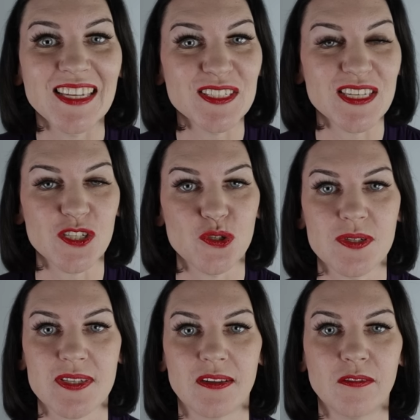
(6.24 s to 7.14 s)
get
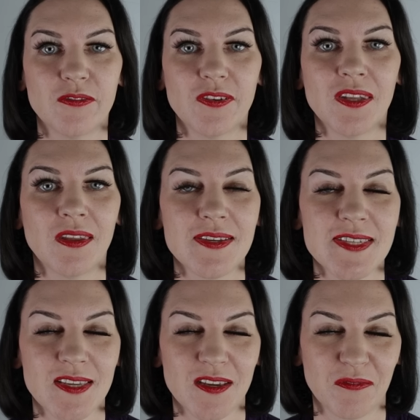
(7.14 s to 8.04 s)
yourself nice and
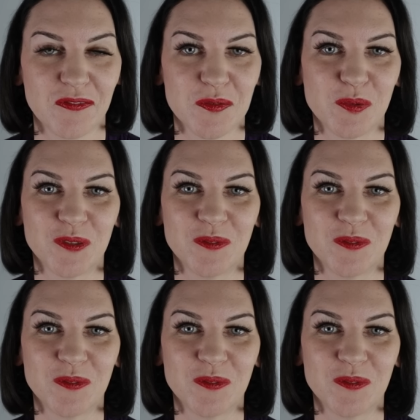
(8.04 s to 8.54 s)
comfortable.